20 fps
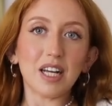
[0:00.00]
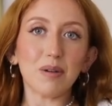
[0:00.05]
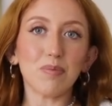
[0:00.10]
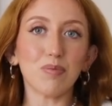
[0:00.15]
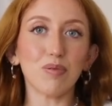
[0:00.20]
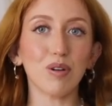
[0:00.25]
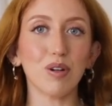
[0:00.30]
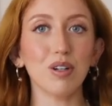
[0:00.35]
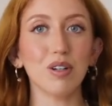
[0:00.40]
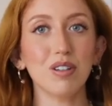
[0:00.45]

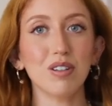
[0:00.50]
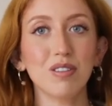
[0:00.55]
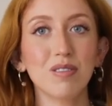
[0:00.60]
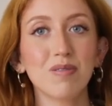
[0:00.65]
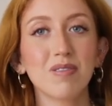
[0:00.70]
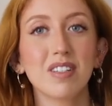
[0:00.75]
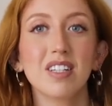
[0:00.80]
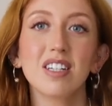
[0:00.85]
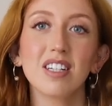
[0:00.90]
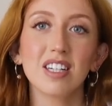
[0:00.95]
Pro
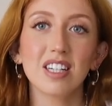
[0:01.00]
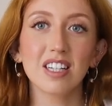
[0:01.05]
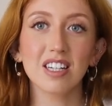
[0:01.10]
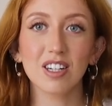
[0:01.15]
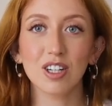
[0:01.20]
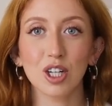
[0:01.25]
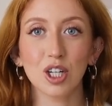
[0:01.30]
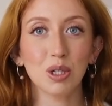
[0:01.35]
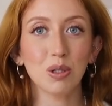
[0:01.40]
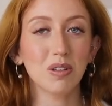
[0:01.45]

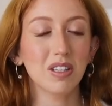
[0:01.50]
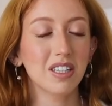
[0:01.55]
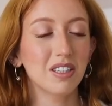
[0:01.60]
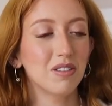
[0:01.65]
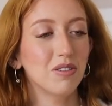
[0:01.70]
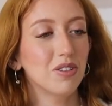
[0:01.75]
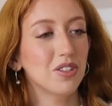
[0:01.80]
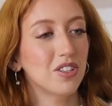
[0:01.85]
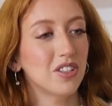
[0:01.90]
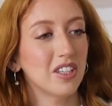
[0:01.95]
cute
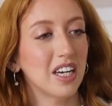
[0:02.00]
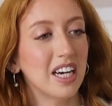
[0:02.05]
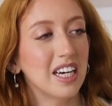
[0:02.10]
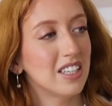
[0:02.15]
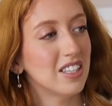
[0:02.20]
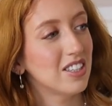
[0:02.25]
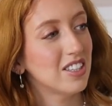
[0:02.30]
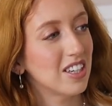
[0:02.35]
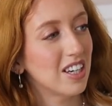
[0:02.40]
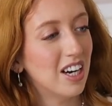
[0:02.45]
little set.